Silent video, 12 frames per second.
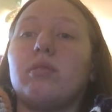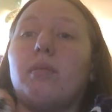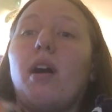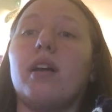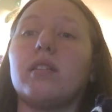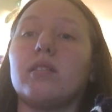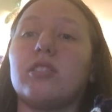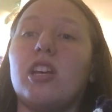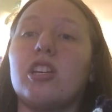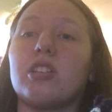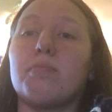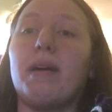on
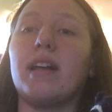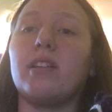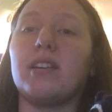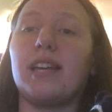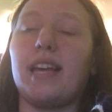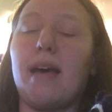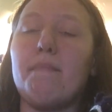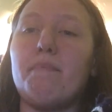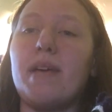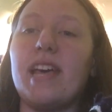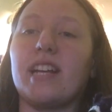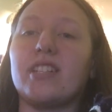just by looking at
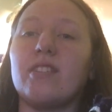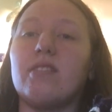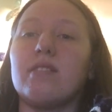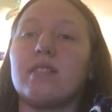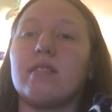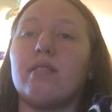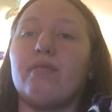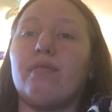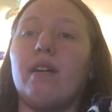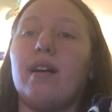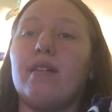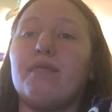pictures
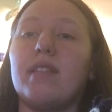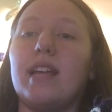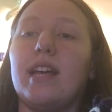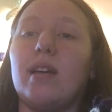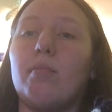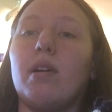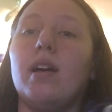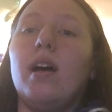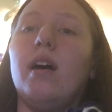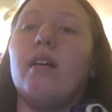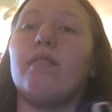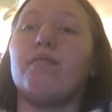of them
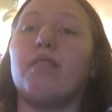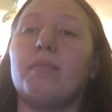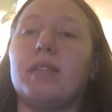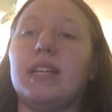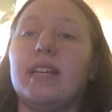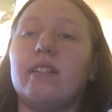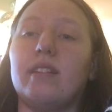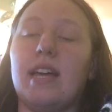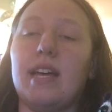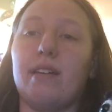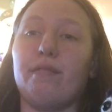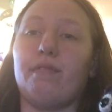from the
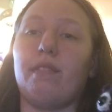internet,